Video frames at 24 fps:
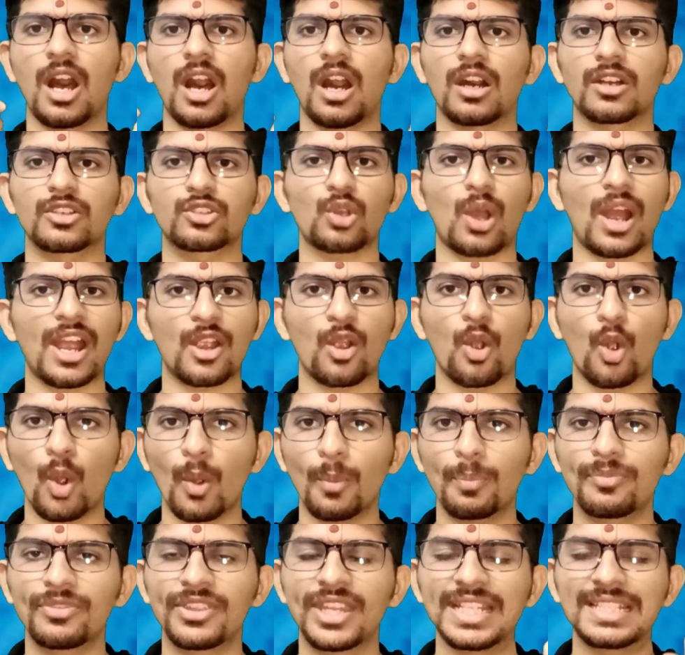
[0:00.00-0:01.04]
uh, so i
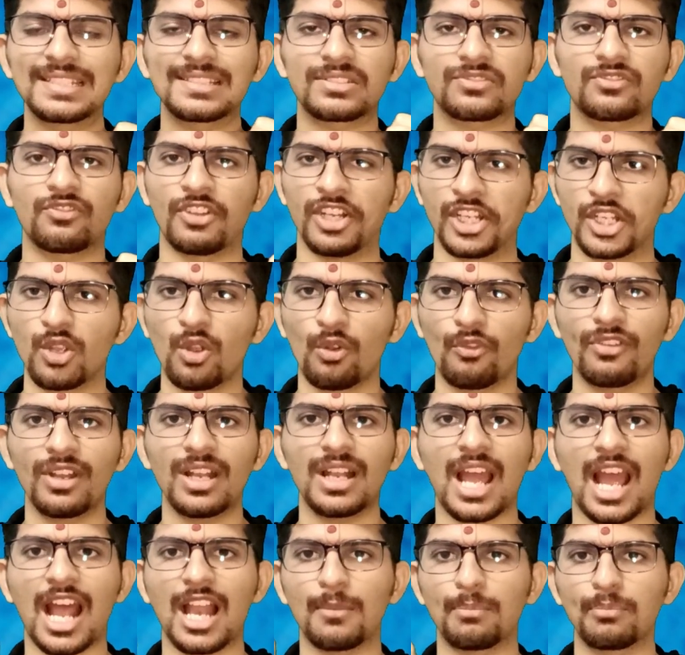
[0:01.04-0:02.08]
hope this video
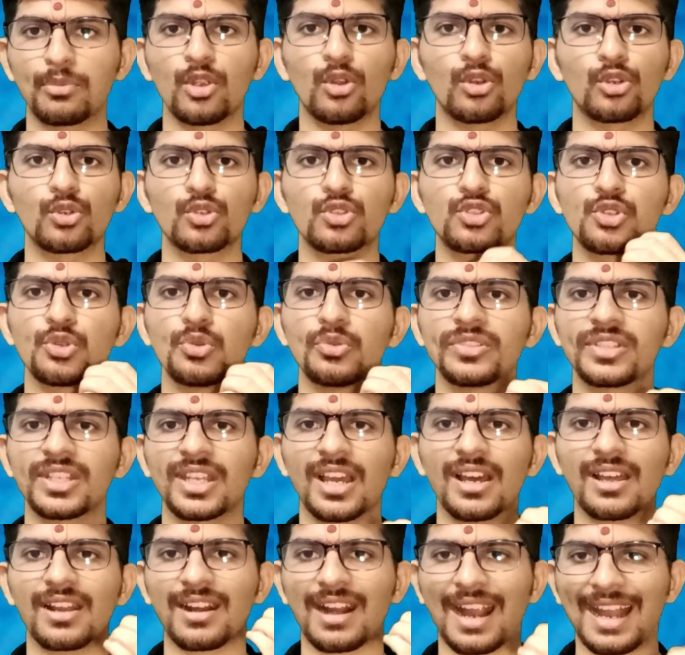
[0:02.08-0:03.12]
will help you to
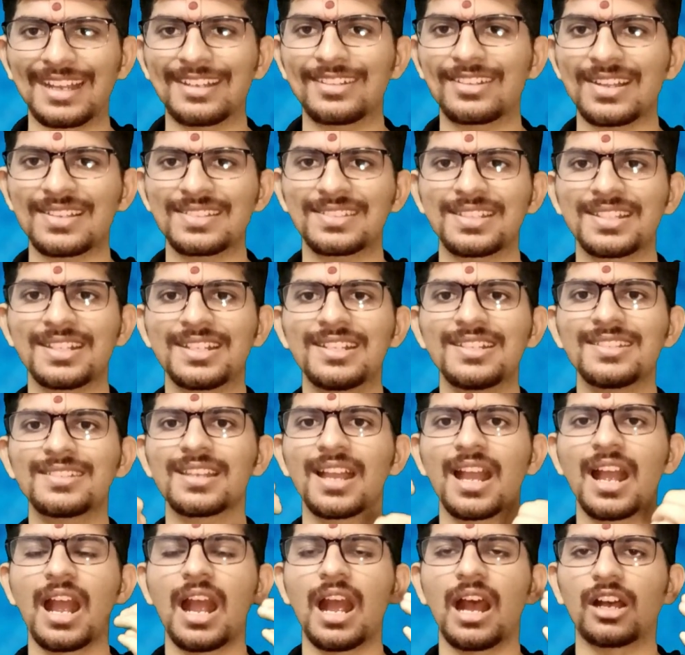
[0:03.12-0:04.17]
choosing a right test series
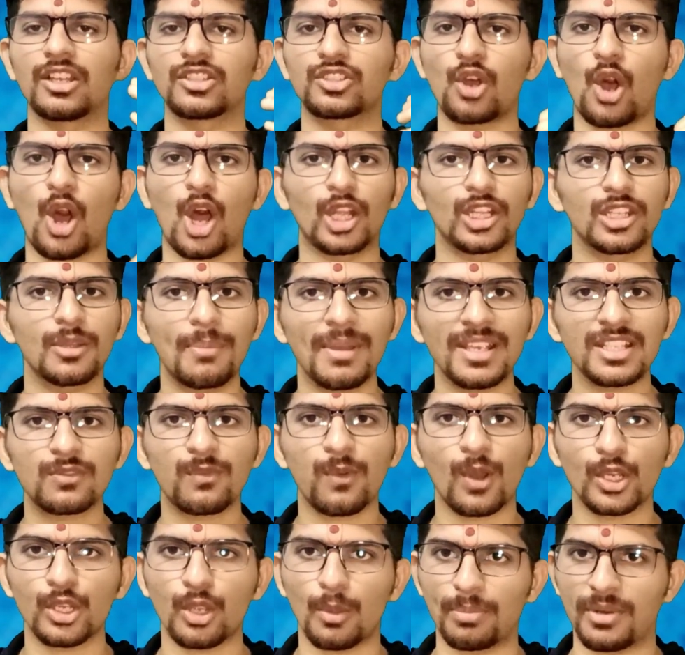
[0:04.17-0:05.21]
so all the
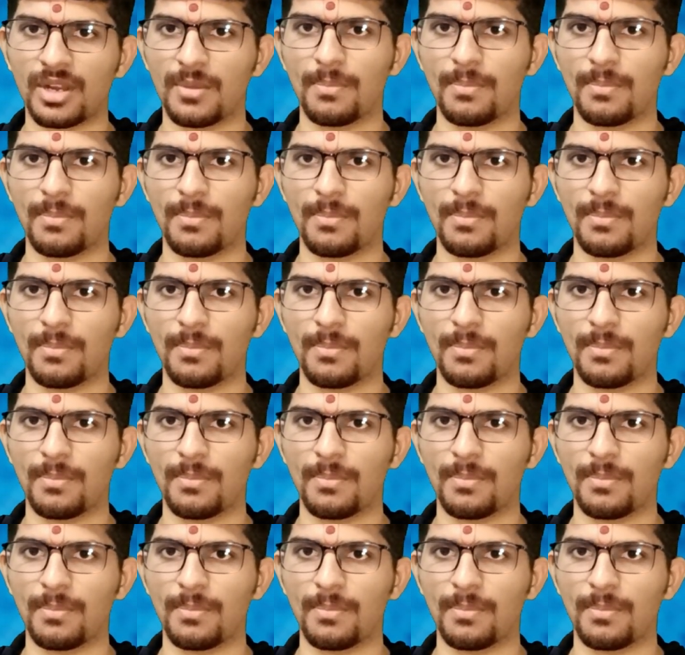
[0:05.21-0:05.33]
best for your